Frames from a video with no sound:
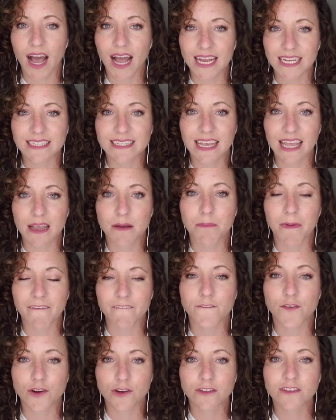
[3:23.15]
I take my
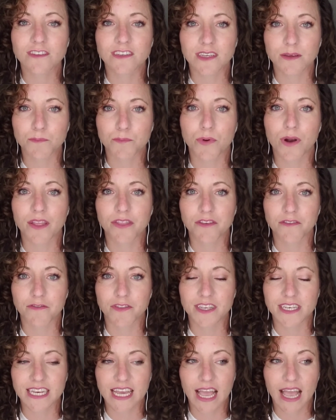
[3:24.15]
first deep breath of
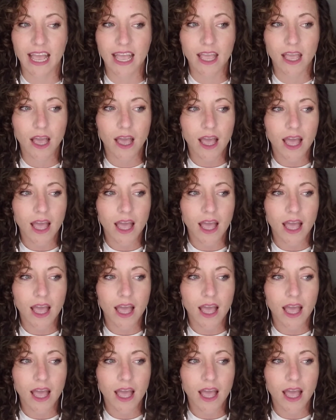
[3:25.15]
the day?